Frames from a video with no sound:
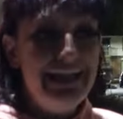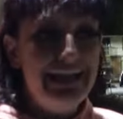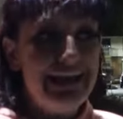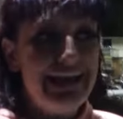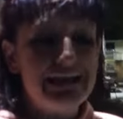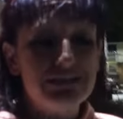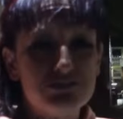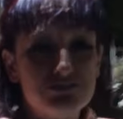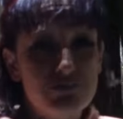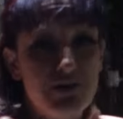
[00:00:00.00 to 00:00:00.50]

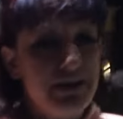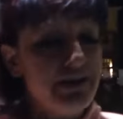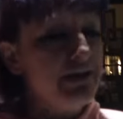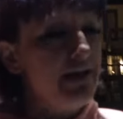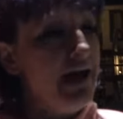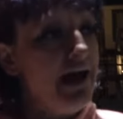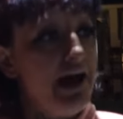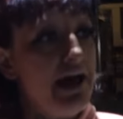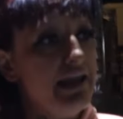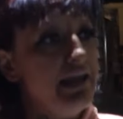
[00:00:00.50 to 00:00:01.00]
I swear to
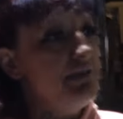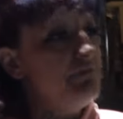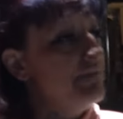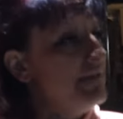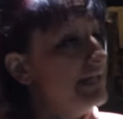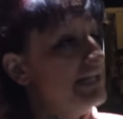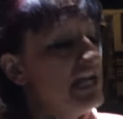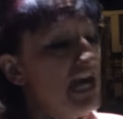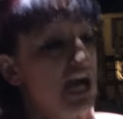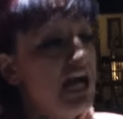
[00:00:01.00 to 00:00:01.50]
God, if
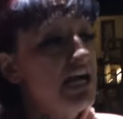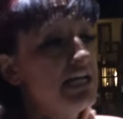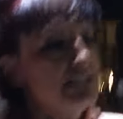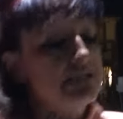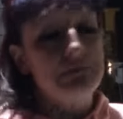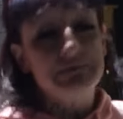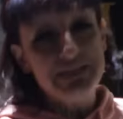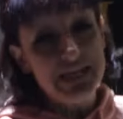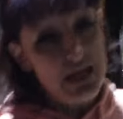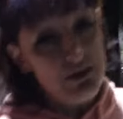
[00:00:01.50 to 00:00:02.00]
he does, I'm
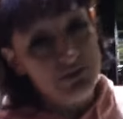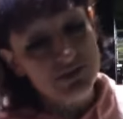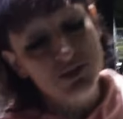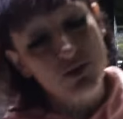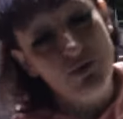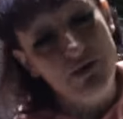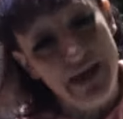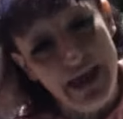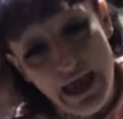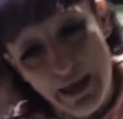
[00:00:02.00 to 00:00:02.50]
gonna tell you what's
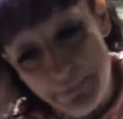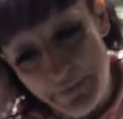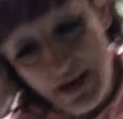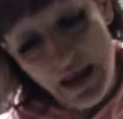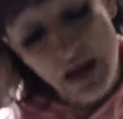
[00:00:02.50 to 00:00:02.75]
gonna happen.